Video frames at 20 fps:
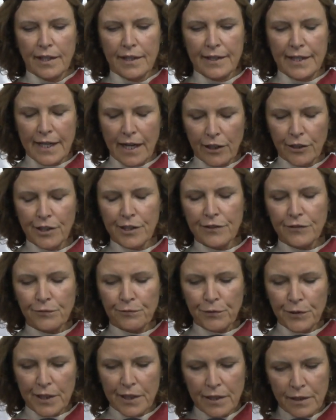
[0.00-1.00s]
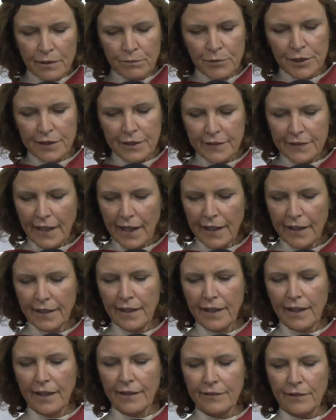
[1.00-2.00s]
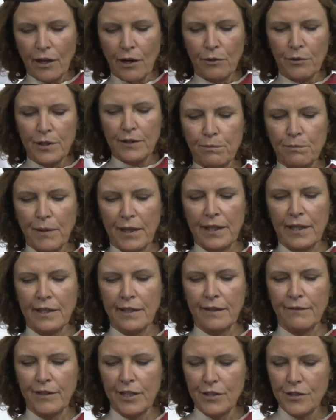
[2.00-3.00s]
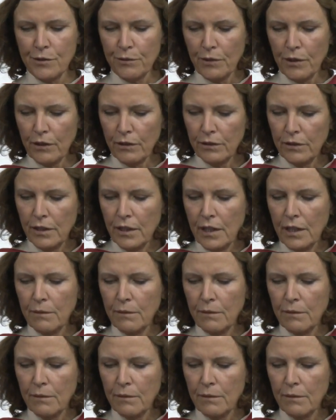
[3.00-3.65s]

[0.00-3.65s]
The artist's freedom, she said, has always individual,